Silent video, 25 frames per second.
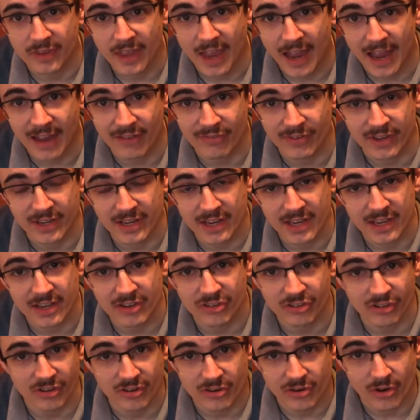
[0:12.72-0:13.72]
having
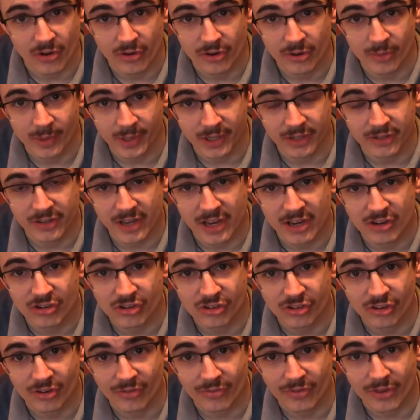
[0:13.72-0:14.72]
these and not knowing the
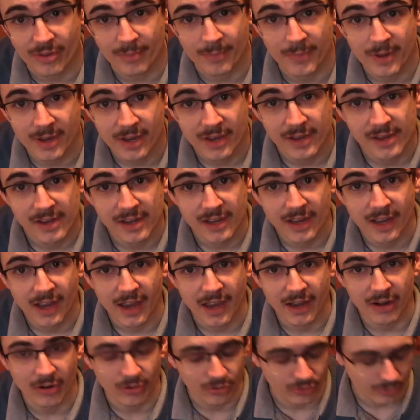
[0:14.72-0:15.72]
dangers of them
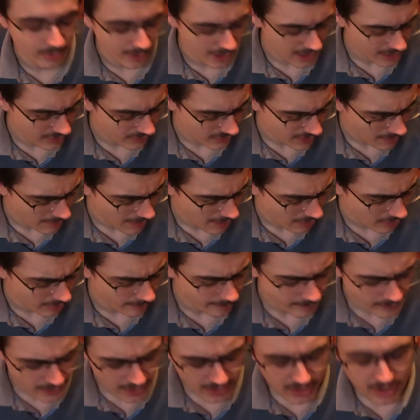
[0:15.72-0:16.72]
and not doing anything about them.